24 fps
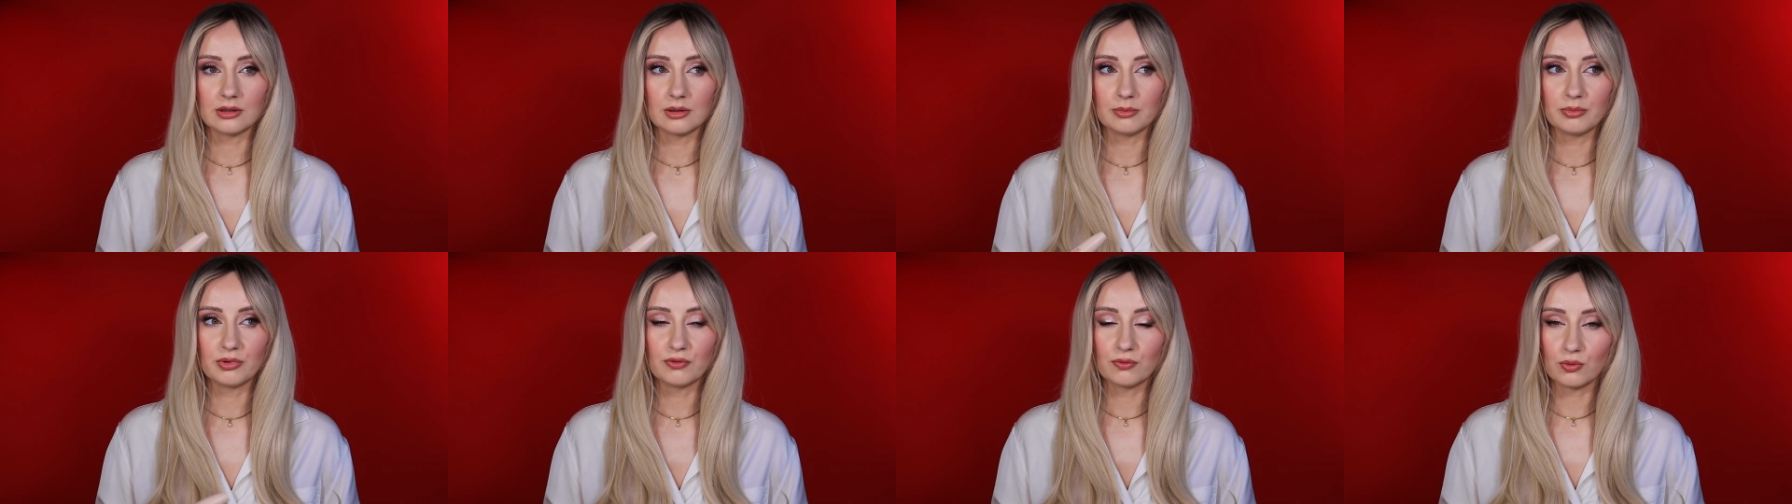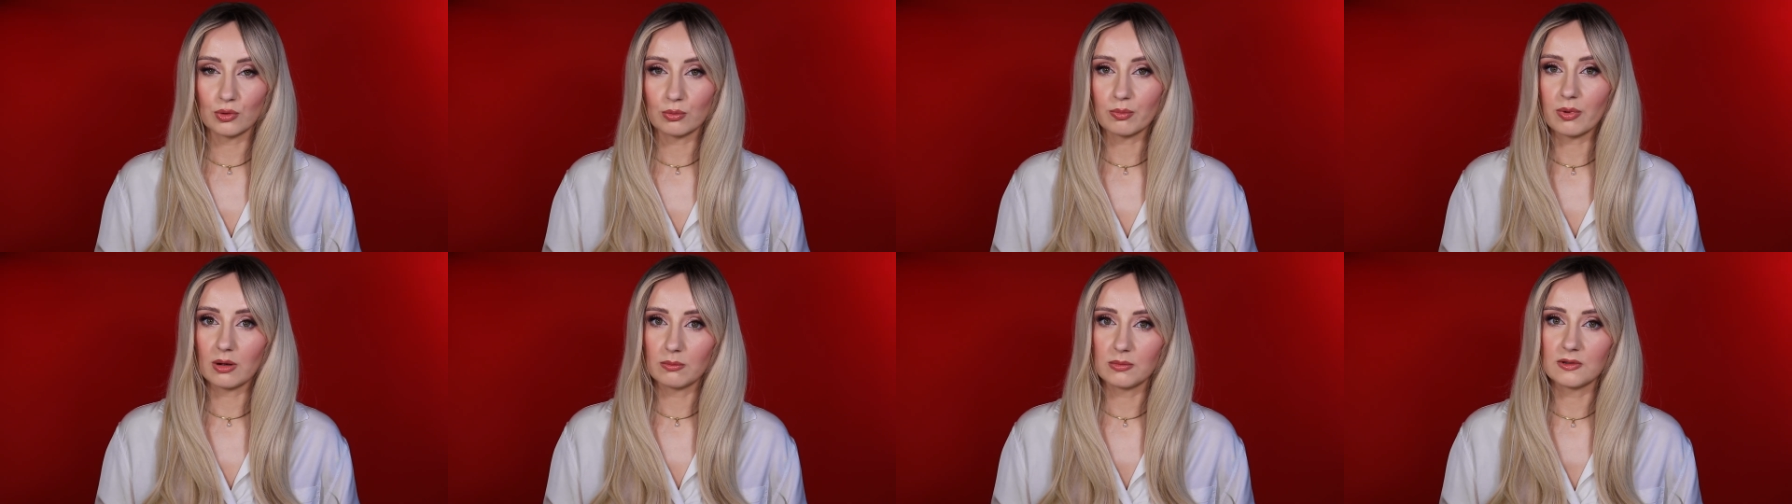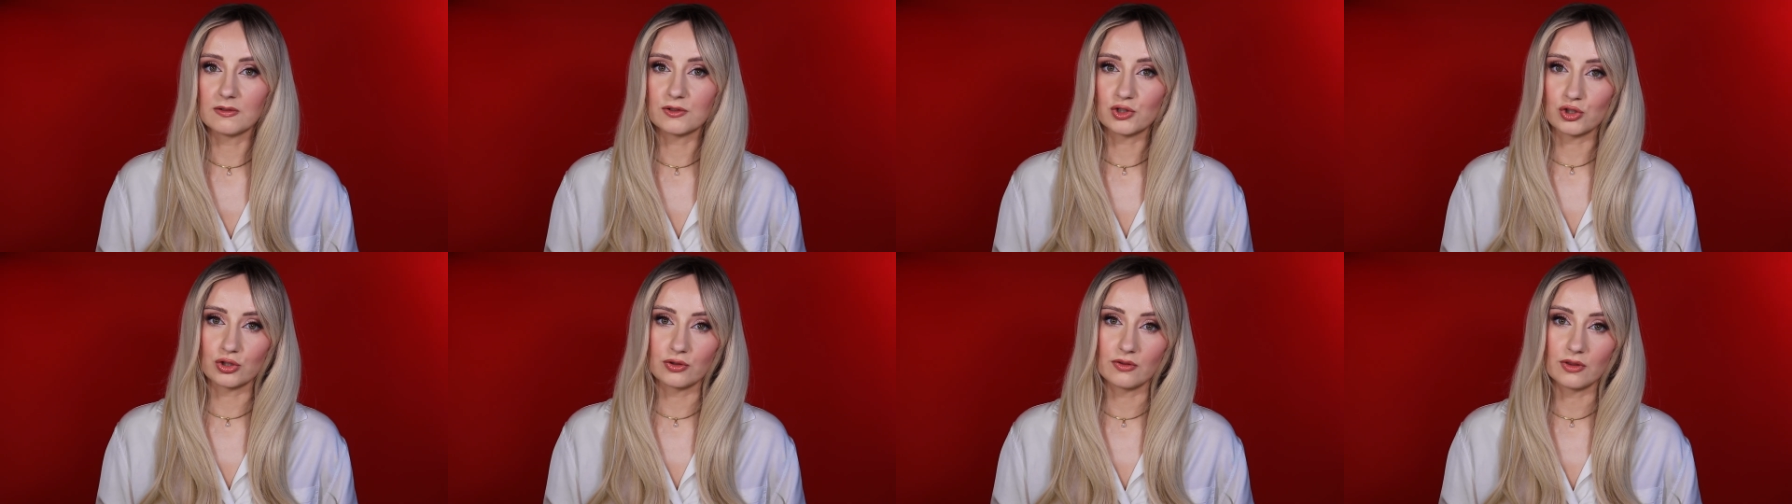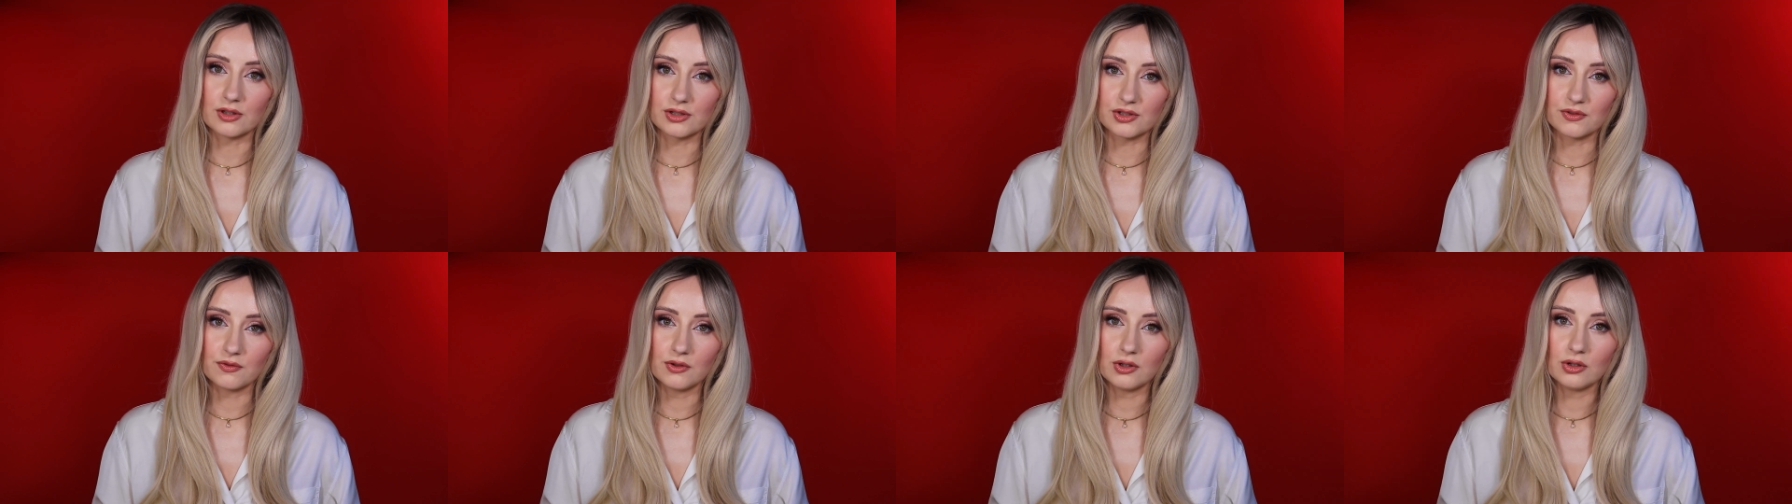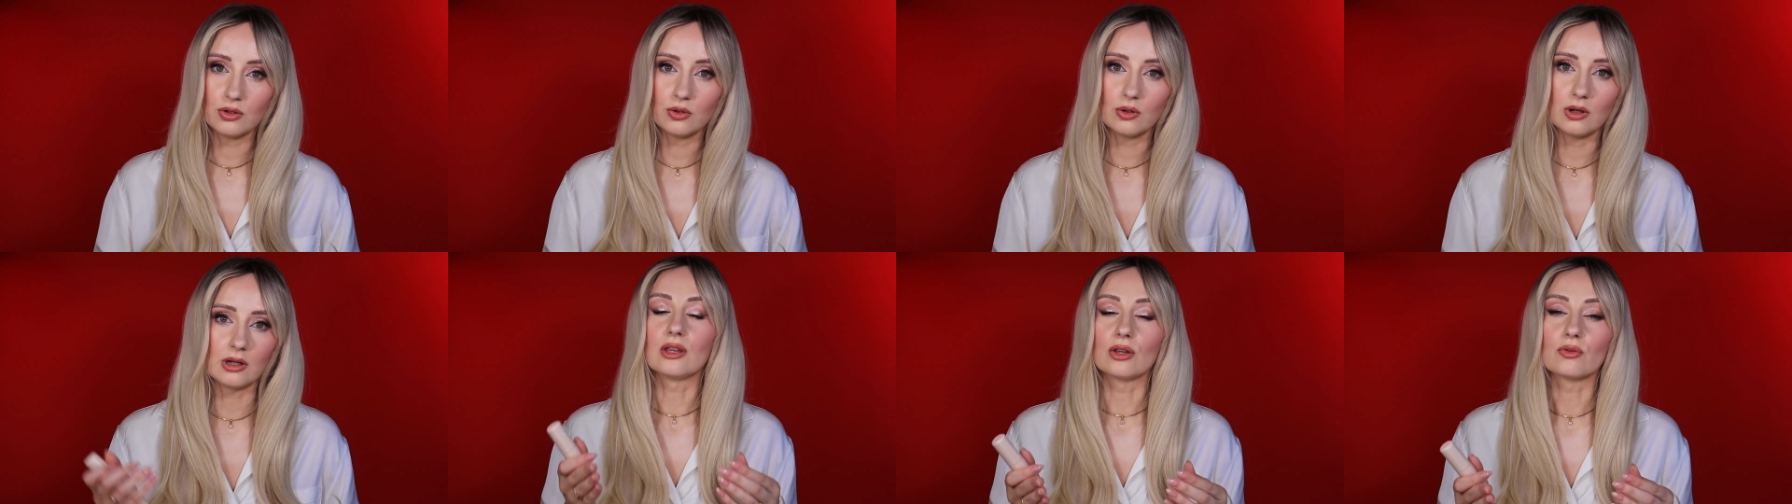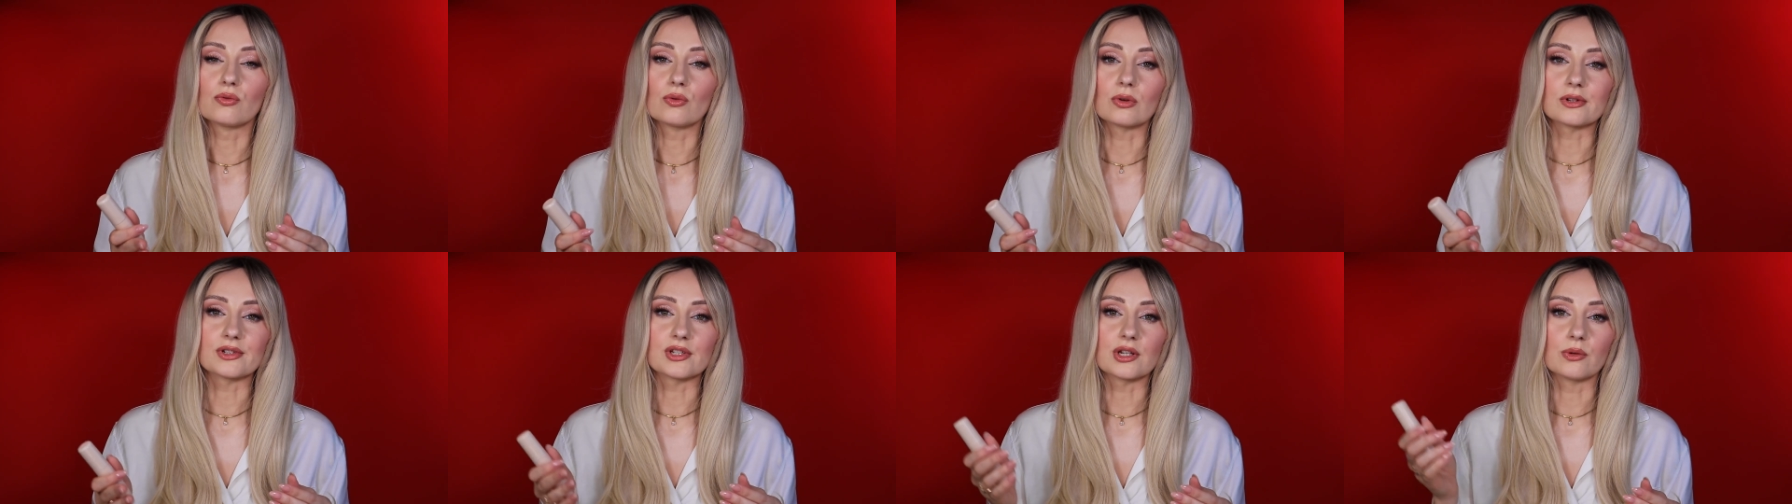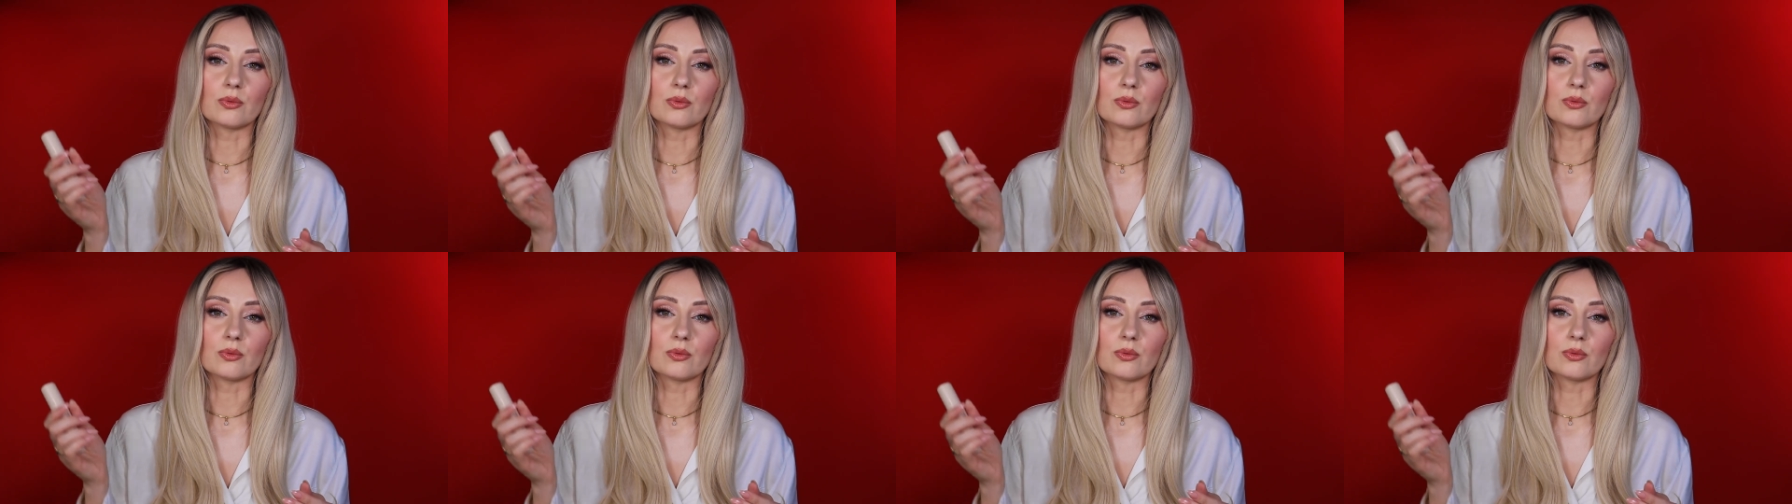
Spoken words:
before publishing this video, and of course,